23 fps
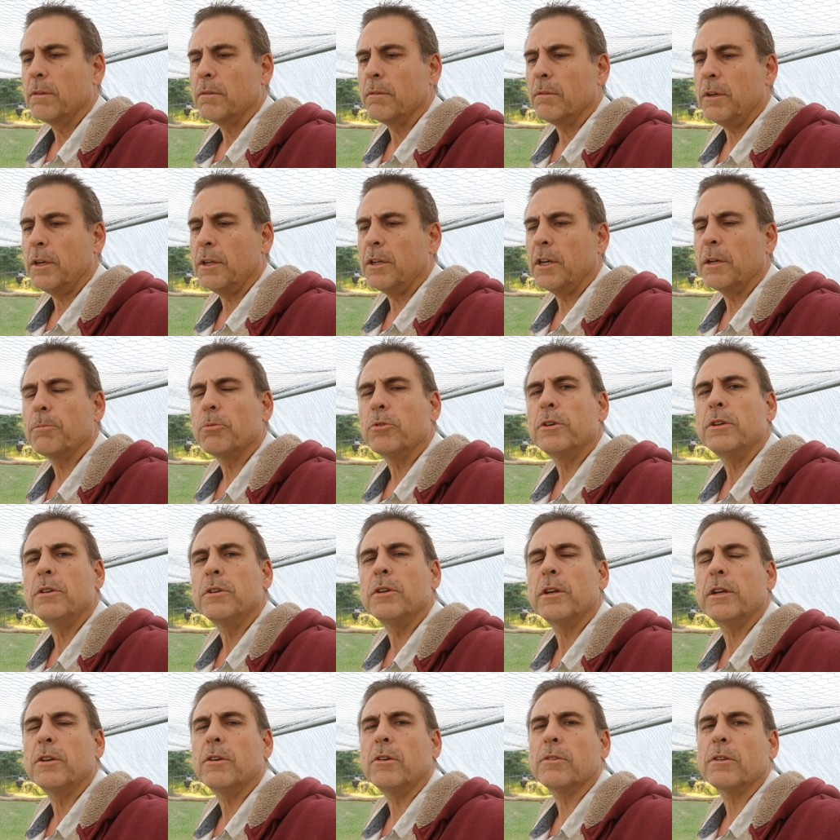And I
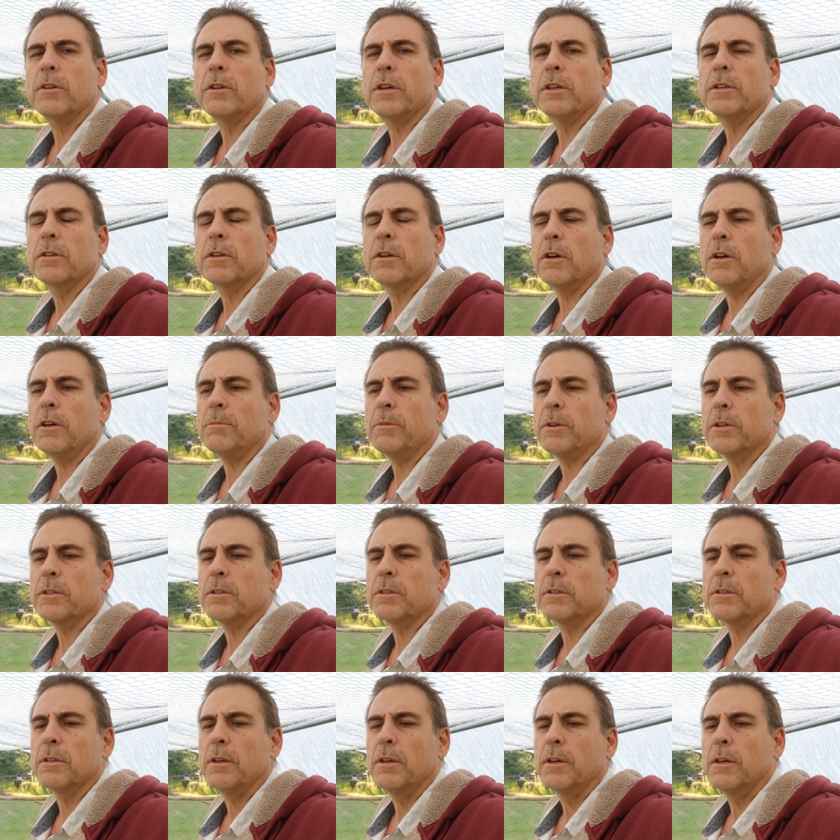appreciate all the nice
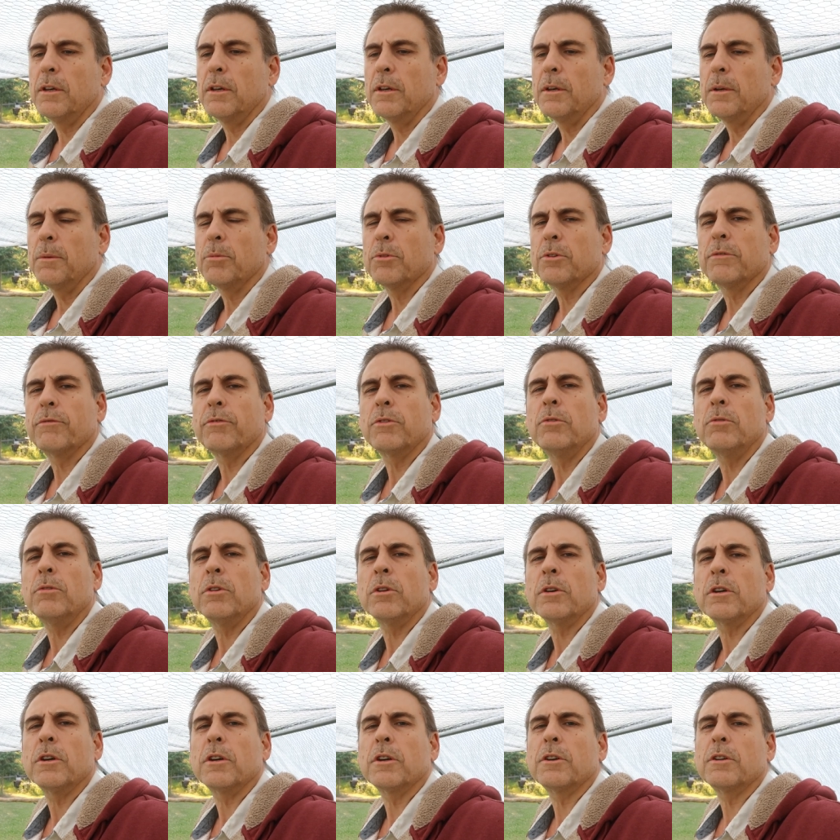comments. But if
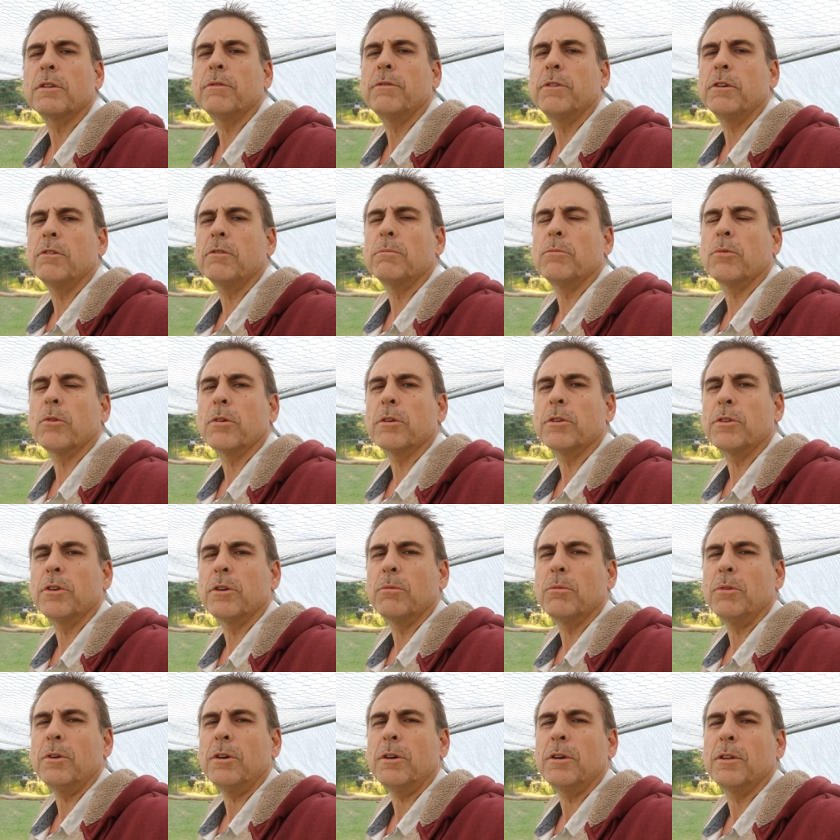Kulika could film more, she
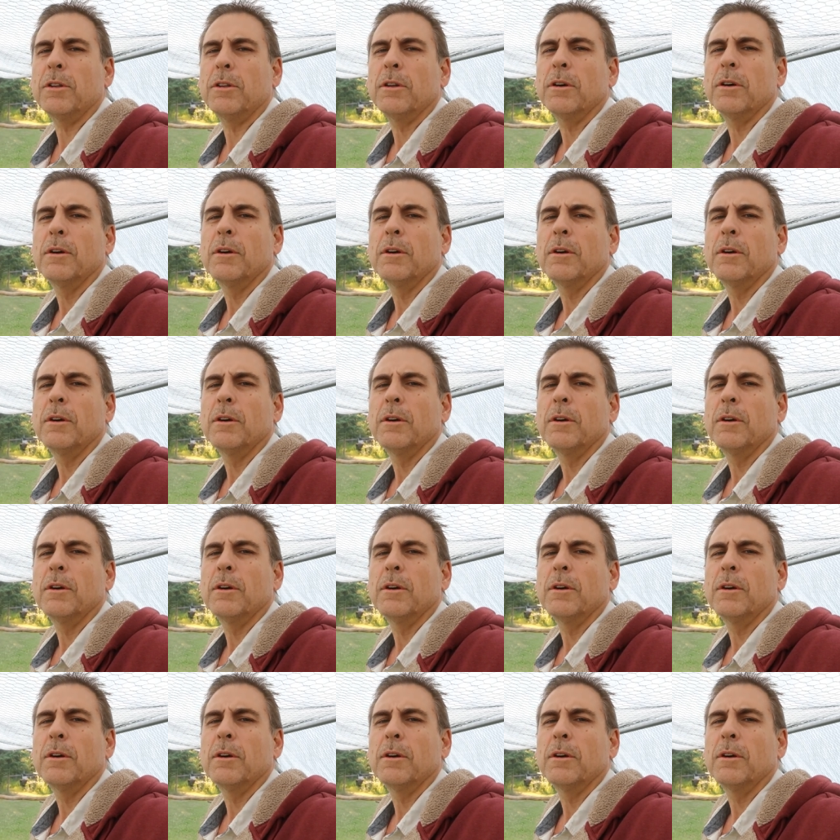would.